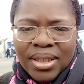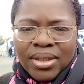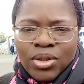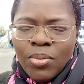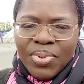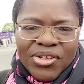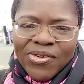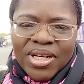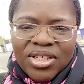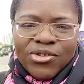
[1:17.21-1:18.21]
Don't betray
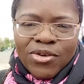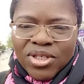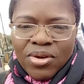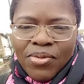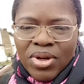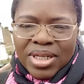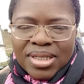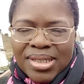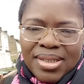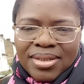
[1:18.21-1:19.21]
the trust of others
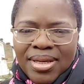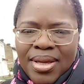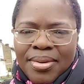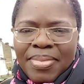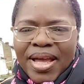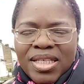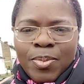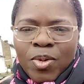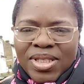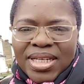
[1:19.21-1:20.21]
by
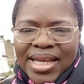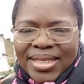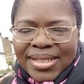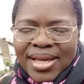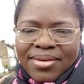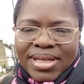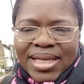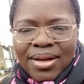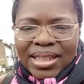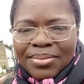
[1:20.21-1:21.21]
exposing their secrets
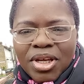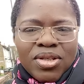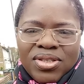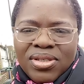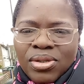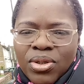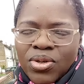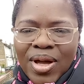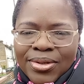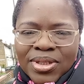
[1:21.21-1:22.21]
out there because you don't
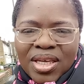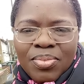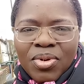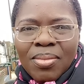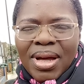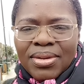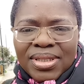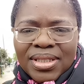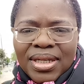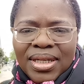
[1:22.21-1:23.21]
know how to keep your mouth.
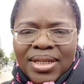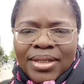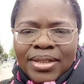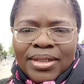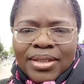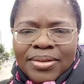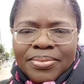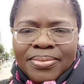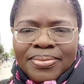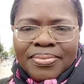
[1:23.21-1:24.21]

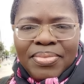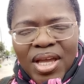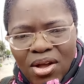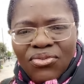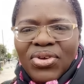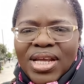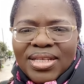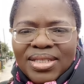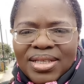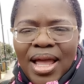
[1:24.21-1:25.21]
Be confident.
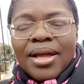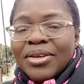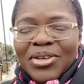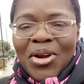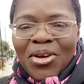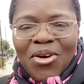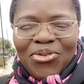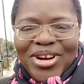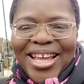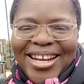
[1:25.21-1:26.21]
Uh, not confident.